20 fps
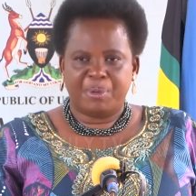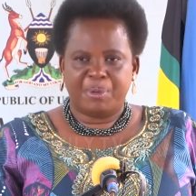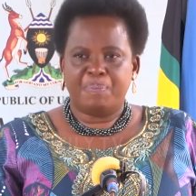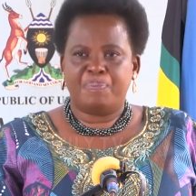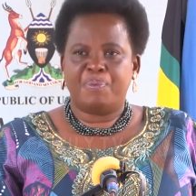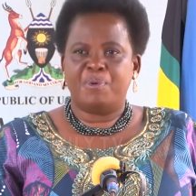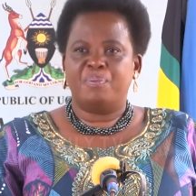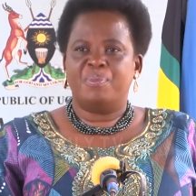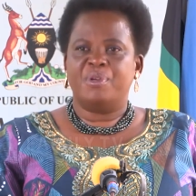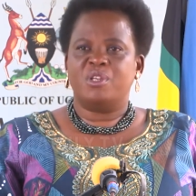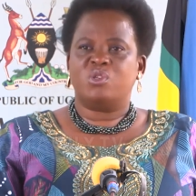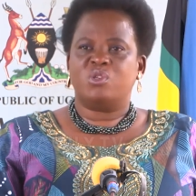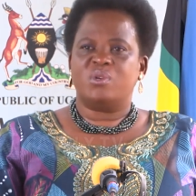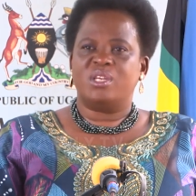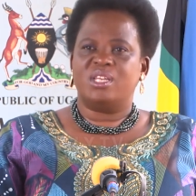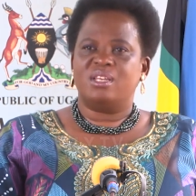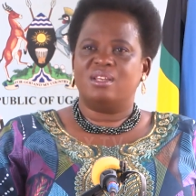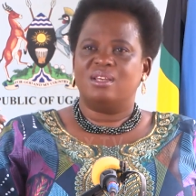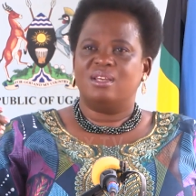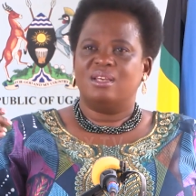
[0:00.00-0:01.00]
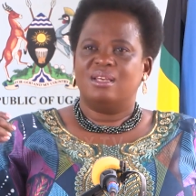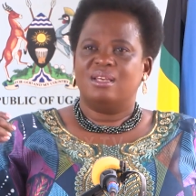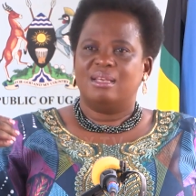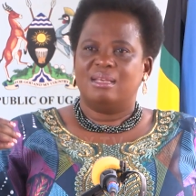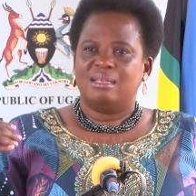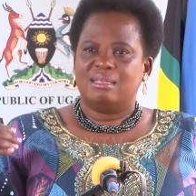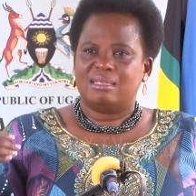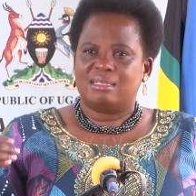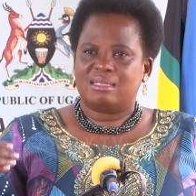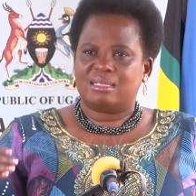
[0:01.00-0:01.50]
people between
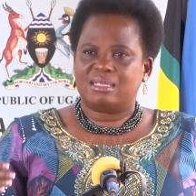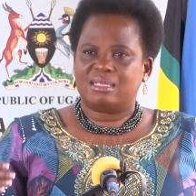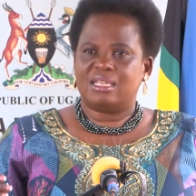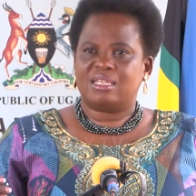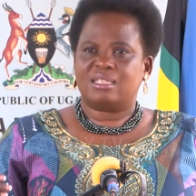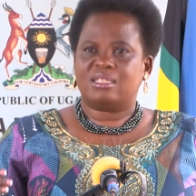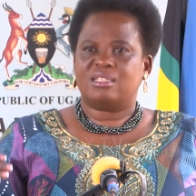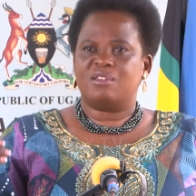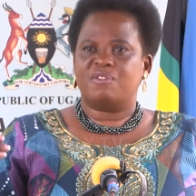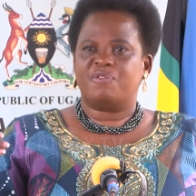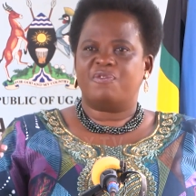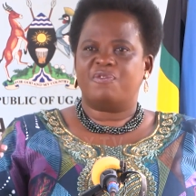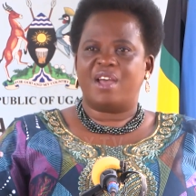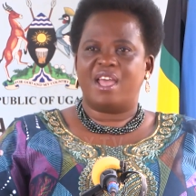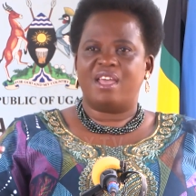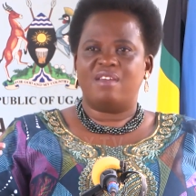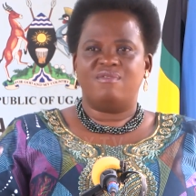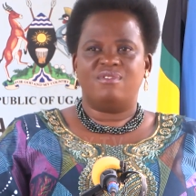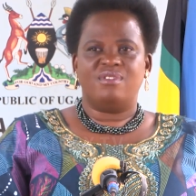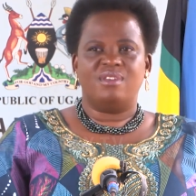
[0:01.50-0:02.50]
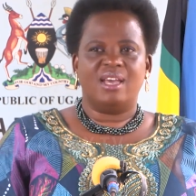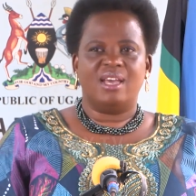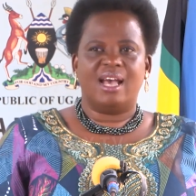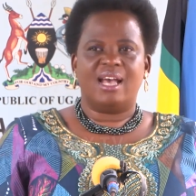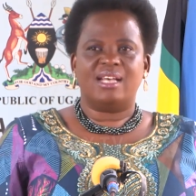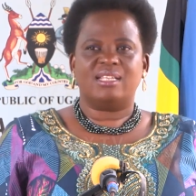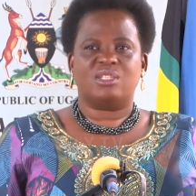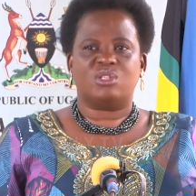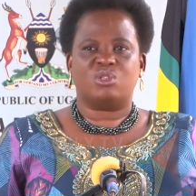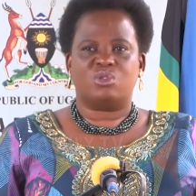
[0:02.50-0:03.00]
65
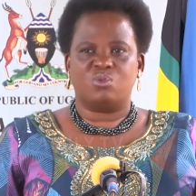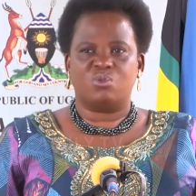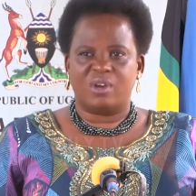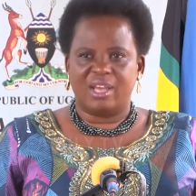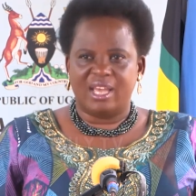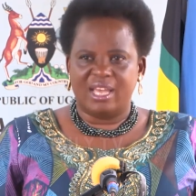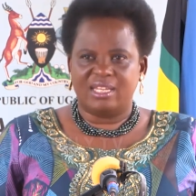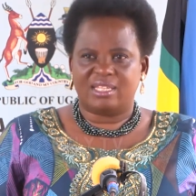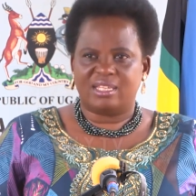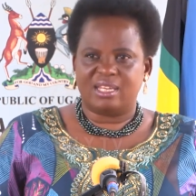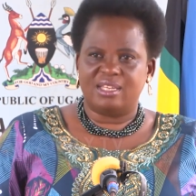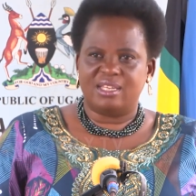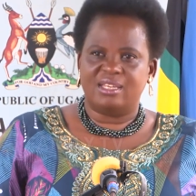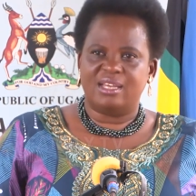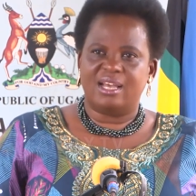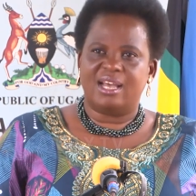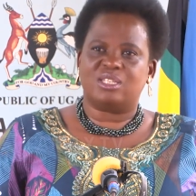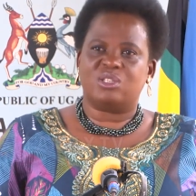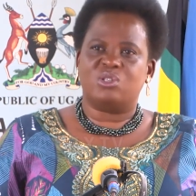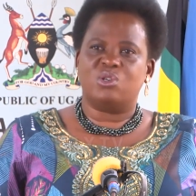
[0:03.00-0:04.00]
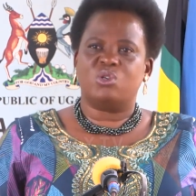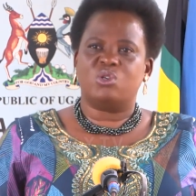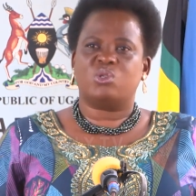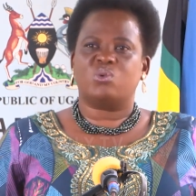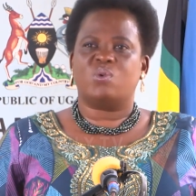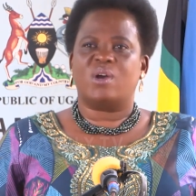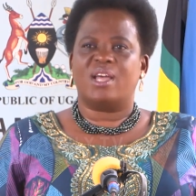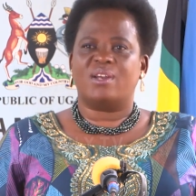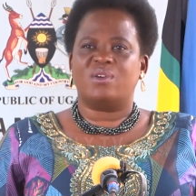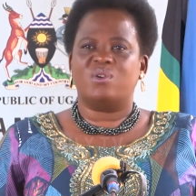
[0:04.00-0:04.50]
years to 80 years,
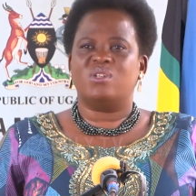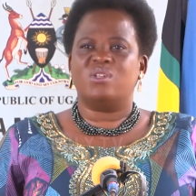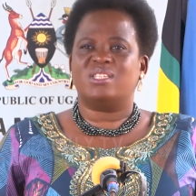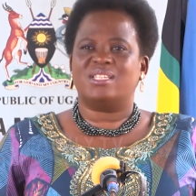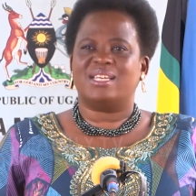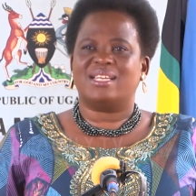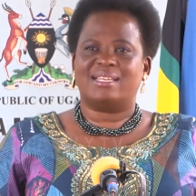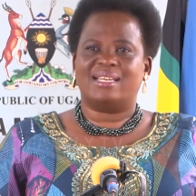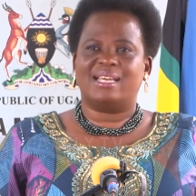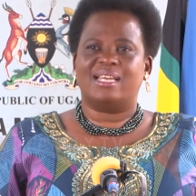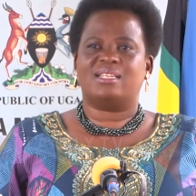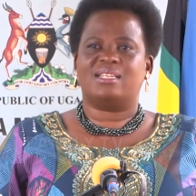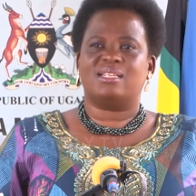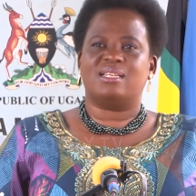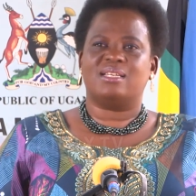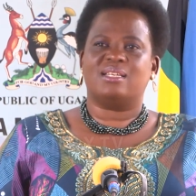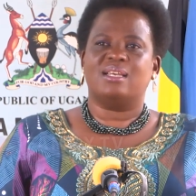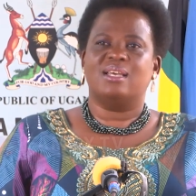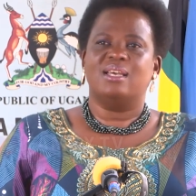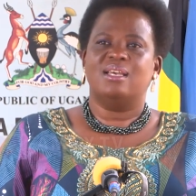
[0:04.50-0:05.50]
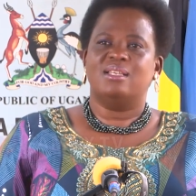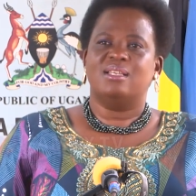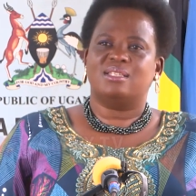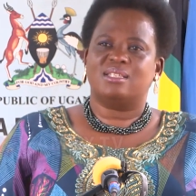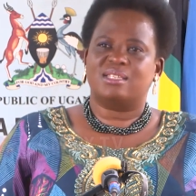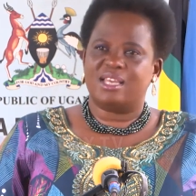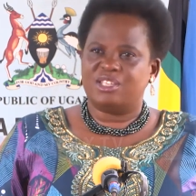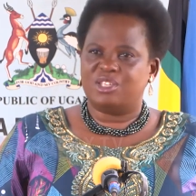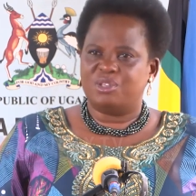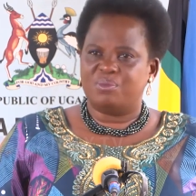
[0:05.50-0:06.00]
those who are not yet getting
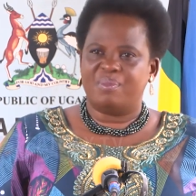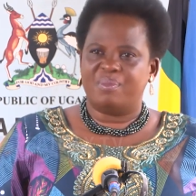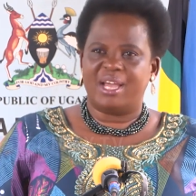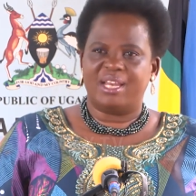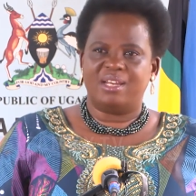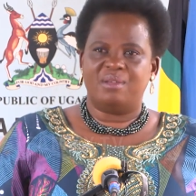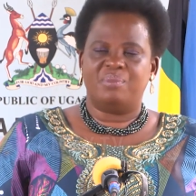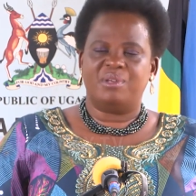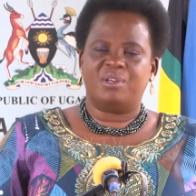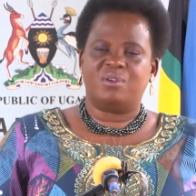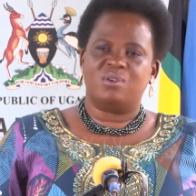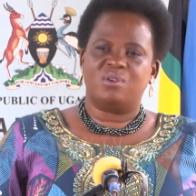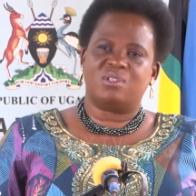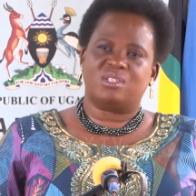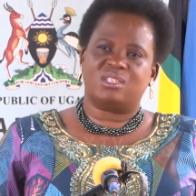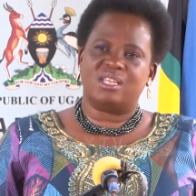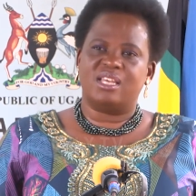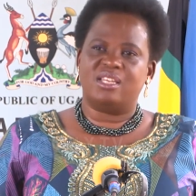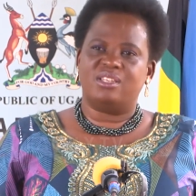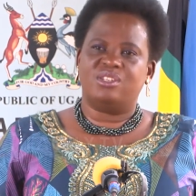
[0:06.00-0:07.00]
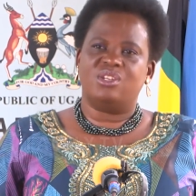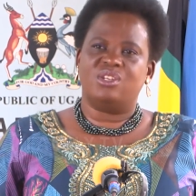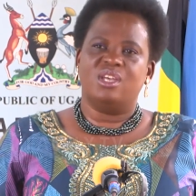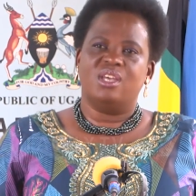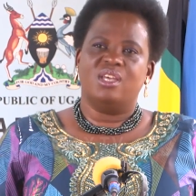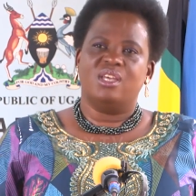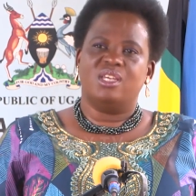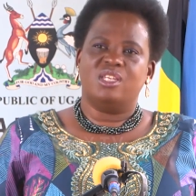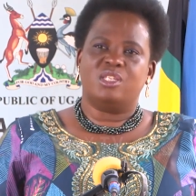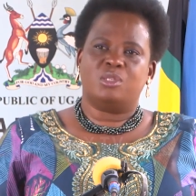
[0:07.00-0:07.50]
SAGE money because SAGE
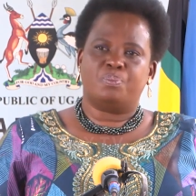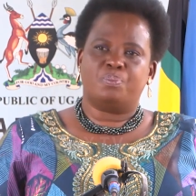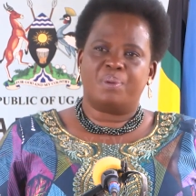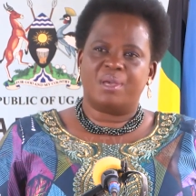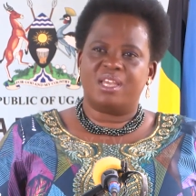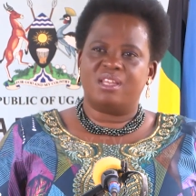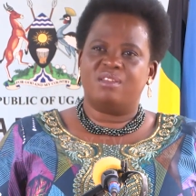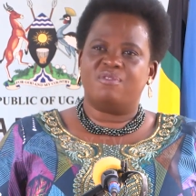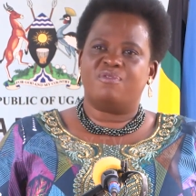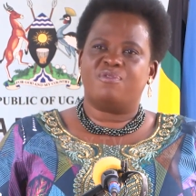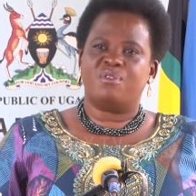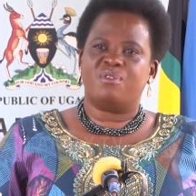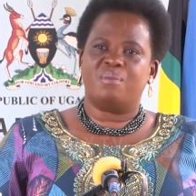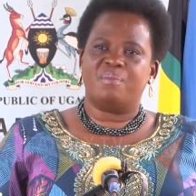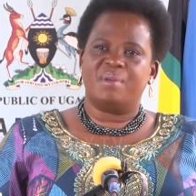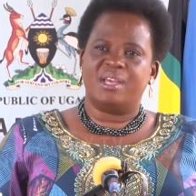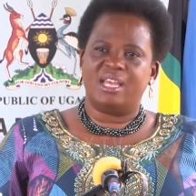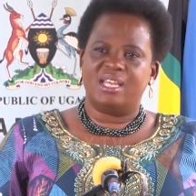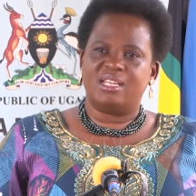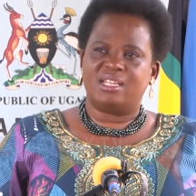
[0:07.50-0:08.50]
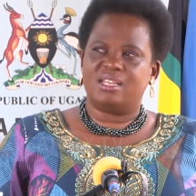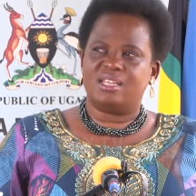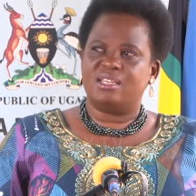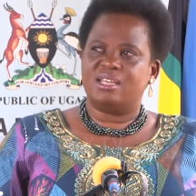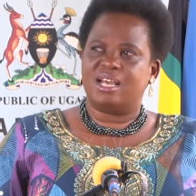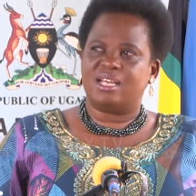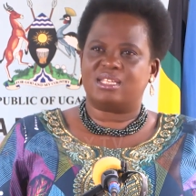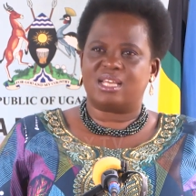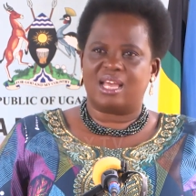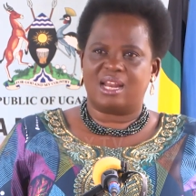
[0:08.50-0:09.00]
is paid from 80
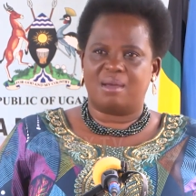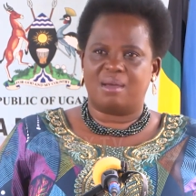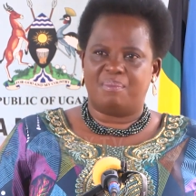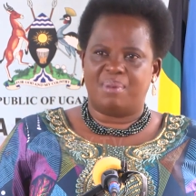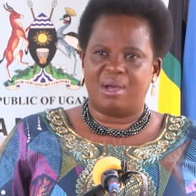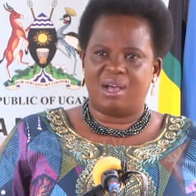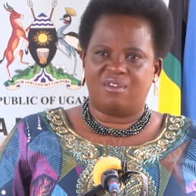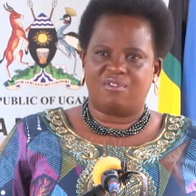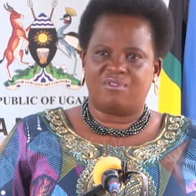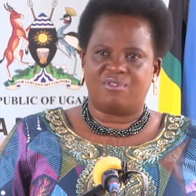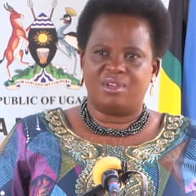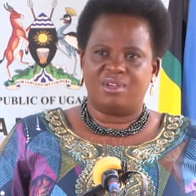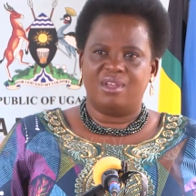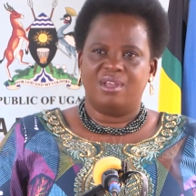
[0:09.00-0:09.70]
years and above.